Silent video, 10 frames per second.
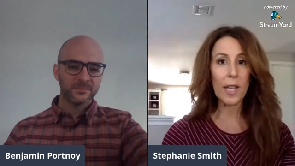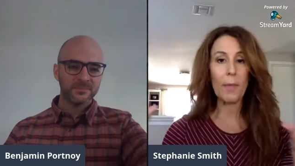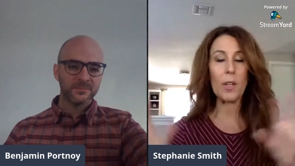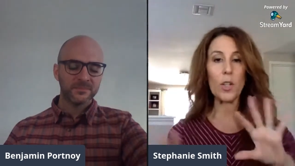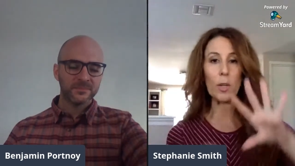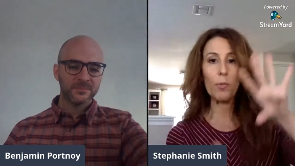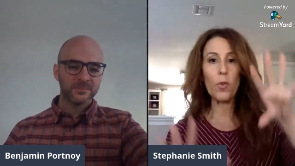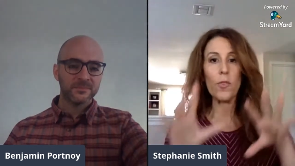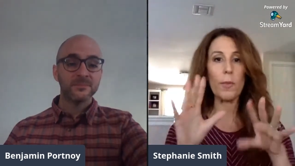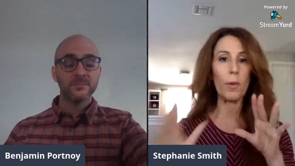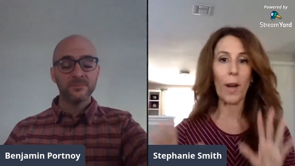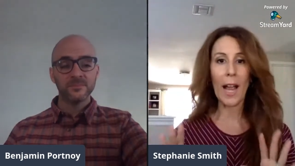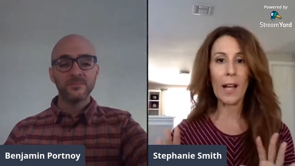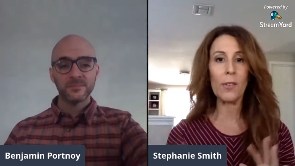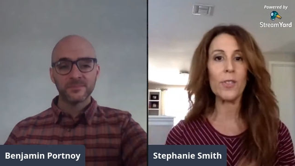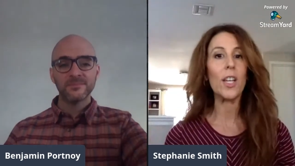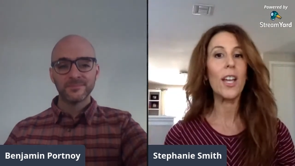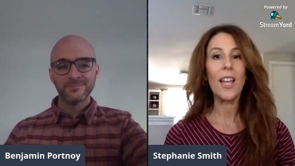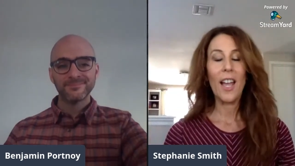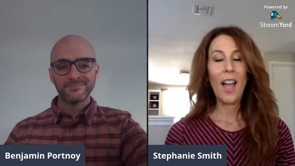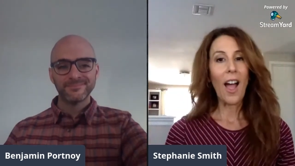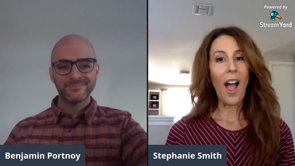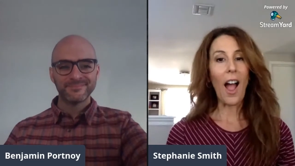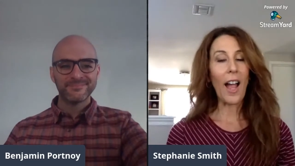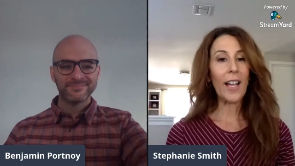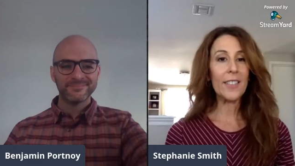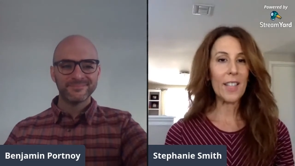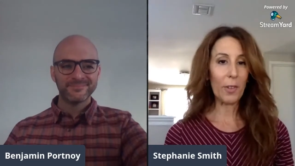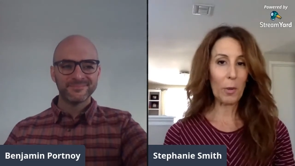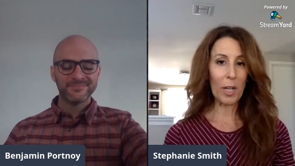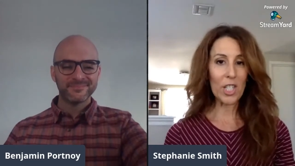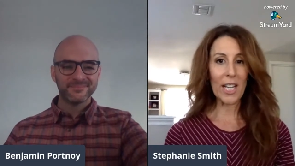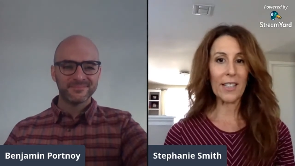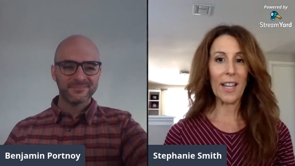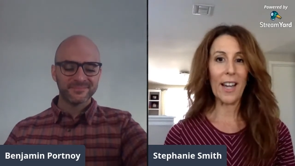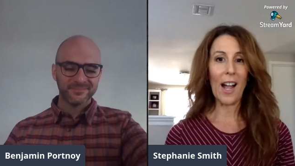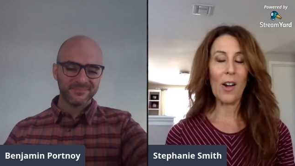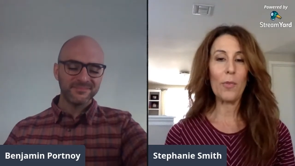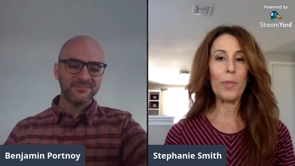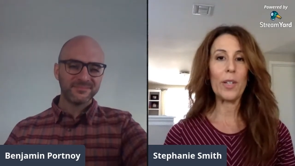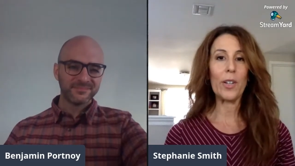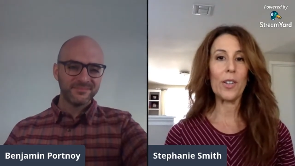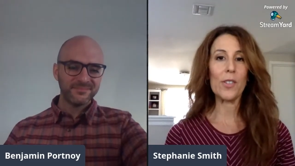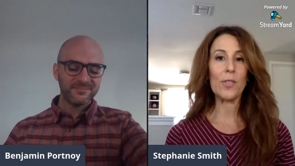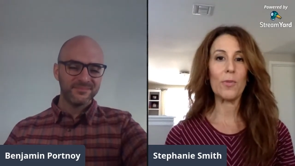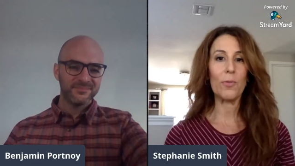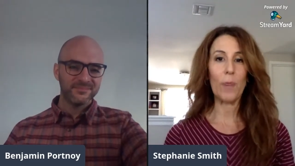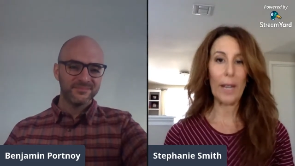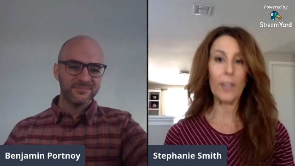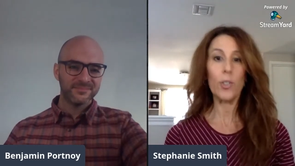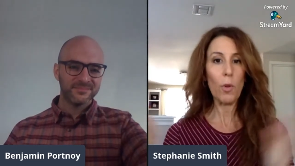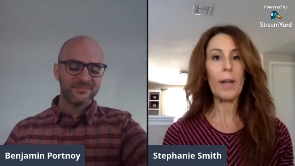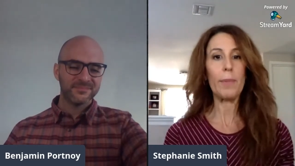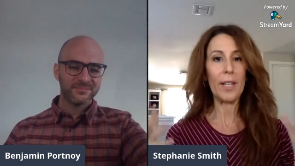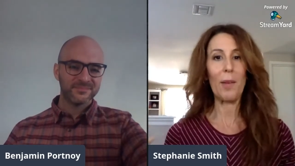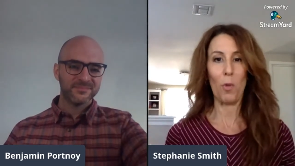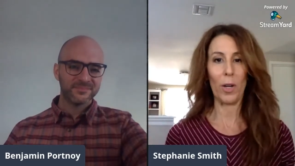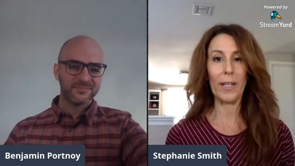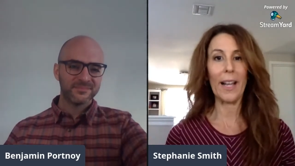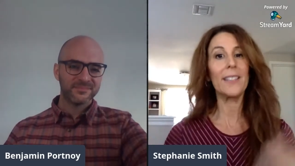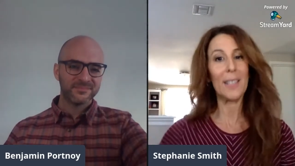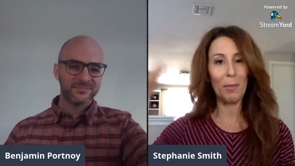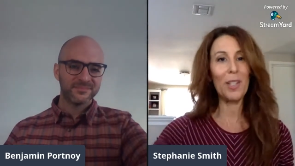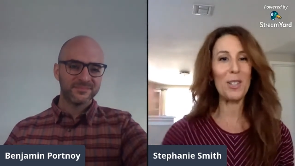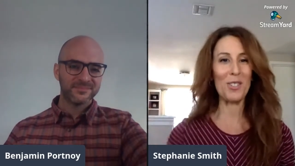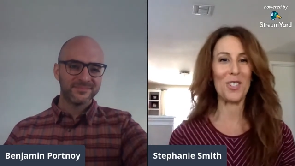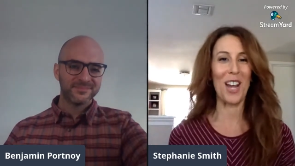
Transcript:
Speaker 1: them and you can move them mm-hmm. around. Mm I definitely want to check that out because when I do want to become organized, I'm going to use